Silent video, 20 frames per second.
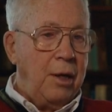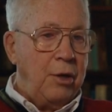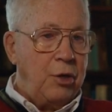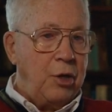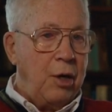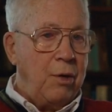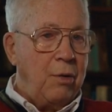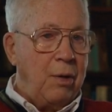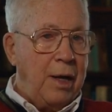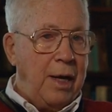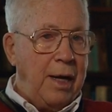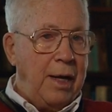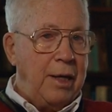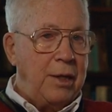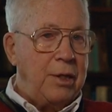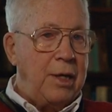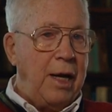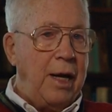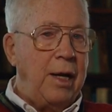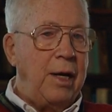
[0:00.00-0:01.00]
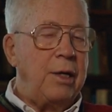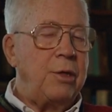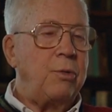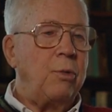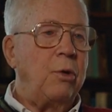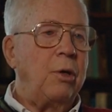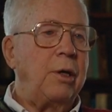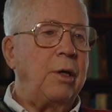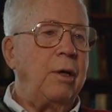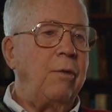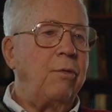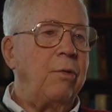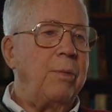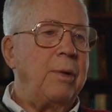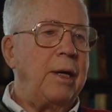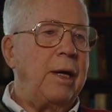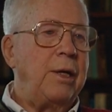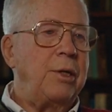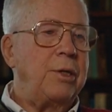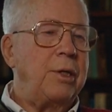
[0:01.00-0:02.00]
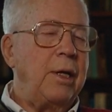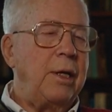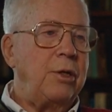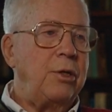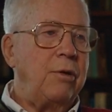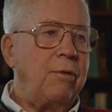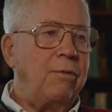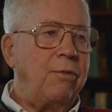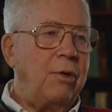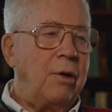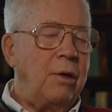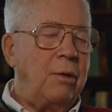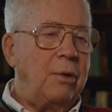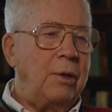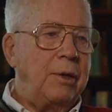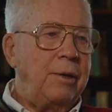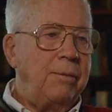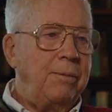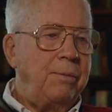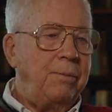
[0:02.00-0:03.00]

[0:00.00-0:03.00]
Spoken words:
General Hayes had us working from the aid station forward.